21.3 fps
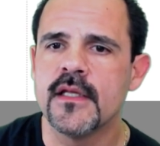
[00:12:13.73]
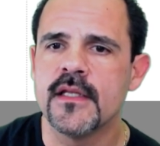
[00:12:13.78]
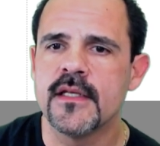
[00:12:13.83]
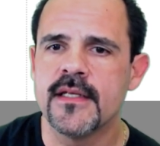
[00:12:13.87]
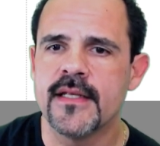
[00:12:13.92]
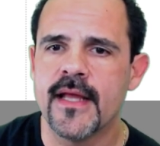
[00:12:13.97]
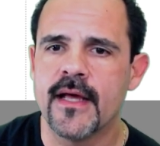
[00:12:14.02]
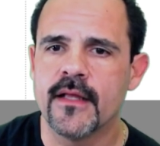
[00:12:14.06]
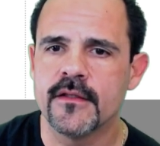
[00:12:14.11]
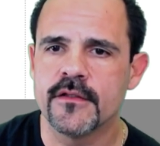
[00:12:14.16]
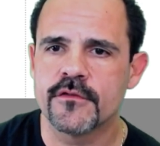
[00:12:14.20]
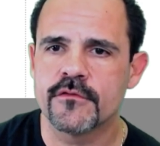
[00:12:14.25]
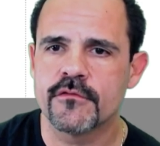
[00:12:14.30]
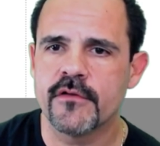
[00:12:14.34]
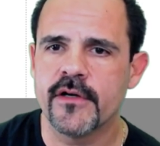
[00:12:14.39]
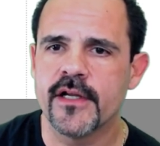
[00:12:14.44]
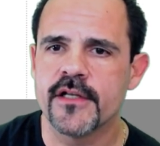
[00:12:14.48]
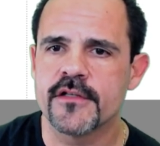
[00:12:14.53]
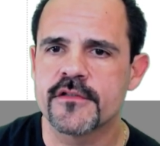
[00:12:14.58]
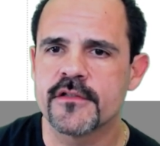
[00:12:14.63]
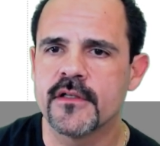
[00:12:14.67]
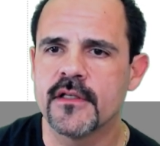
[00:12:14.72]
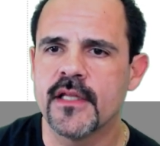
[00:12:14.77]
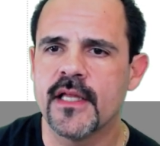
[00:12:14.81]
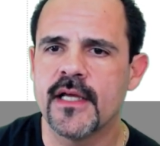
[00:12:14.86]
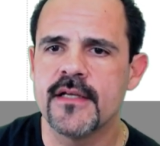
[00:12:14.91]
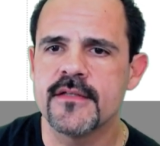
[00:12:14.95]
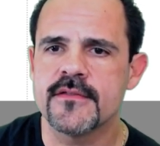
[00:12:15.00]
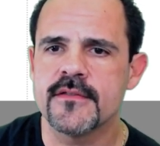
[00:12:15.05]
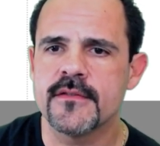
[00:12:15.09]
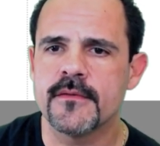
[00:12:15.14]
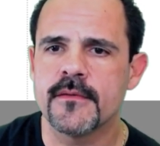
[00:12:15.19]
Now let's
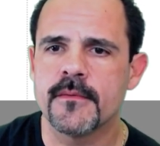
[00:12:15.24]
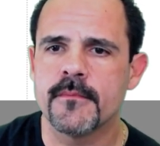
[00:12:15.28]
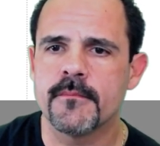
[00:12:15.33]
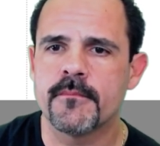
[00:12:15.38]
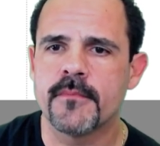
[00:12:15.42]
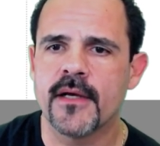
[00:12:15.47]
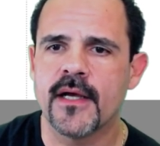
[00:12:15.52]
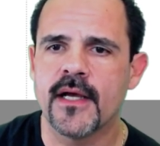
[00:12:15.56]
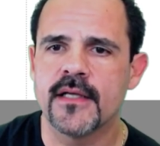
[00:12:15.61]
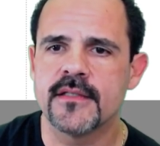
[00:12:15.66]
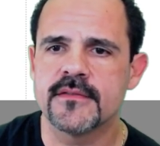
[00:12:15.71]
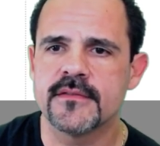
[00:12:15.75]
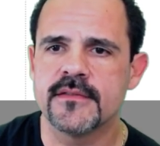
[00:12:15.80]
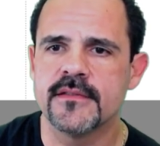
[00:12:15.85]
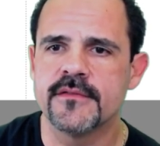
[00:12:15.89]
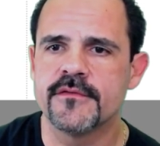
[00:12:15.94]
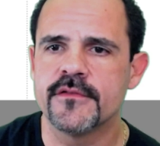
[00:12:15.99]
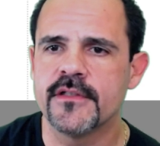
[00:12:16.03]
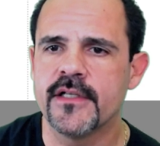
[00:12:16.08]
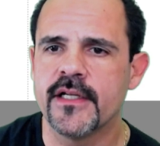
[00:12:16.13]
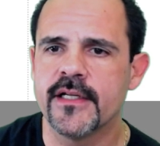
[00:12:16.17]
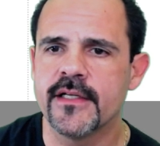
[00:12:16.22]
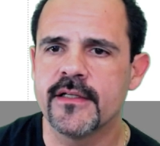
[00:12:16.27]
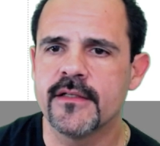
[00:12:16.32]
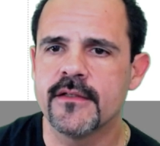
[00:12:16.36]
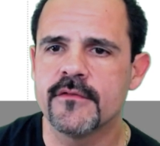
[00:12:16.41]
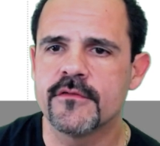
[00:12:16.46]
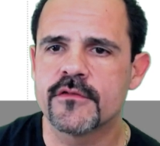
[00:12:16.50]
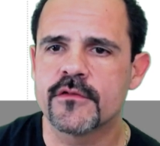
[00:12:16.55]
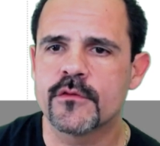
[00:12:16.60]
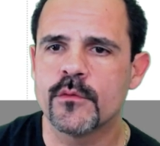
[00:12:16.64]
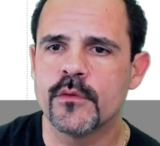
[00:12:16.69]
rationalize it. Positive or
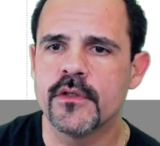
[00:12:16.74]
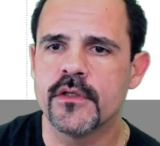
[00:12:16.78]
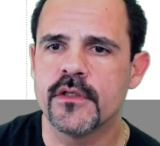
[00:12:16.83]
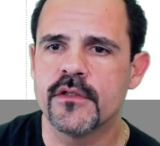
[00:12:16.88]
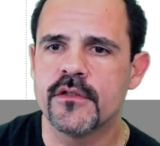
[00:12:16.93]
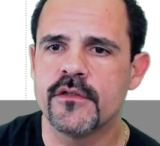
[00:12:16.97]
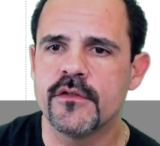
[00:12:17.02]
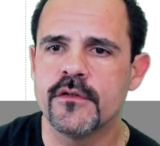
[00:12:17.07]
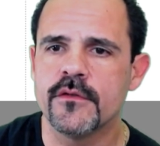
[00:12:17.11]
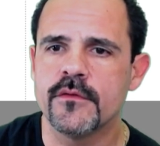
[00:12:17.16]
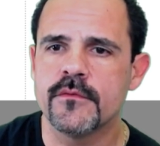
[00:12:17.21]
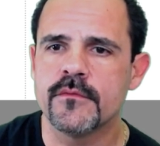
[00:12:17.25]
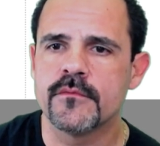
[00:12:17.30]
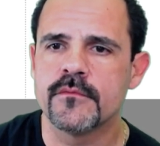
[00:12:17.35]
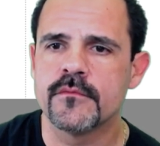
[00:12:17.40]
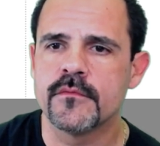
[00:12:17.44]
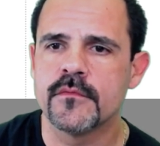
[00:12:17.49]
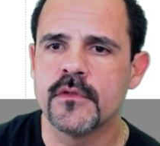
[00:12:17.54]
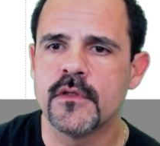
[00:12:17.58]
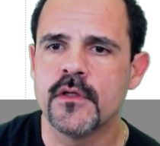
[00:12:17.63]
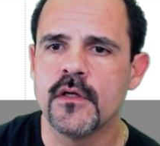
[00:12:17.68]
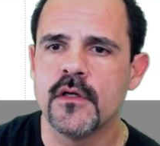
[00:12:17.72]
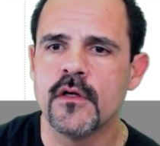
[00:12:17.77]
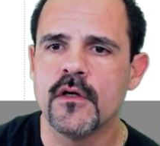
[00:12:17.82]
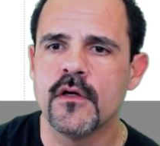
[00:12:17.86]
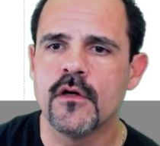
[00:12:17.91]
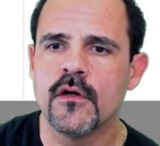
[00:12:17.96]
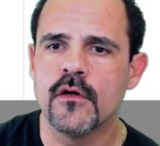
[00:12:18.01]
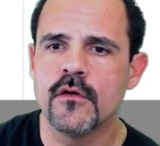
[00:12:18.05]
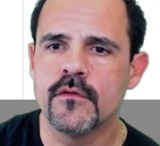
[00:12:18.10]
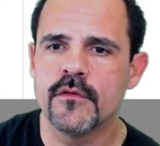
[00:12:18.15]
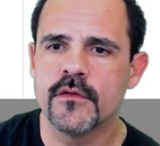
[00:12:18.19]
negative square root of 2
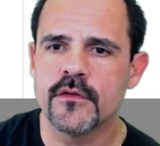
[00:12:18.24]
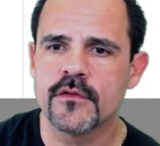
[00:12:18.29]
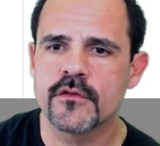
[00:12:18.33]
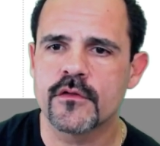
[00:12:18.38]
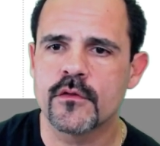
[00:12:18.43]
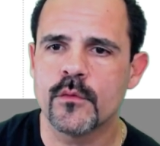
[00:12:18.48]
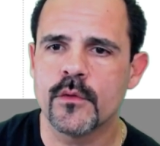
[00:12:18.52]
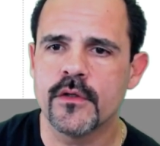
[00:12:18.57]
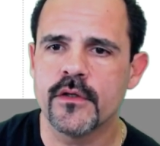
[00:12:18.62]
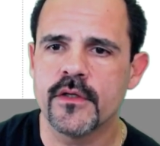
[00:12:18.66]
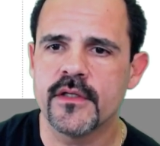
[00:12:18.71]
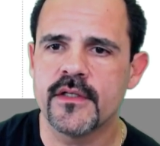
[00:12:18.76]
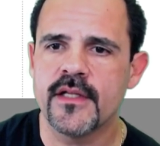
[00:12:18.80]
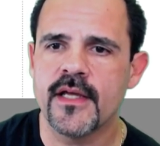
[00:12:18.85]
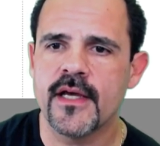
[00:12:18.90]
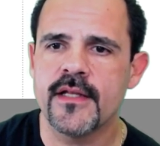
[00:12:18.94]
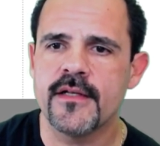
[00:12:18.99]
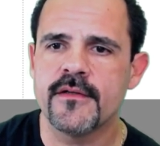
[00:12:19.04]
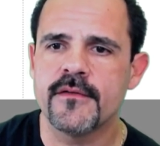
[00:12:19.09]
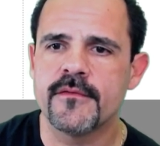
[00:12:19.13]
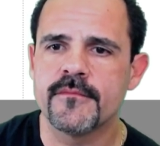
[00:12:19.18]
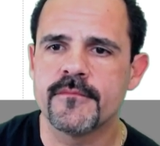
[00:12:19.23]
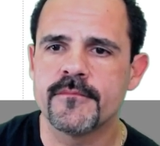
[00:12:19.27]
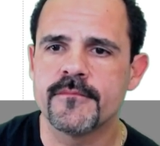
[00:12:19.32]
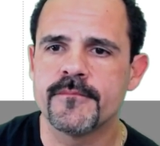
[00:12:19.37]
over the square root of 10.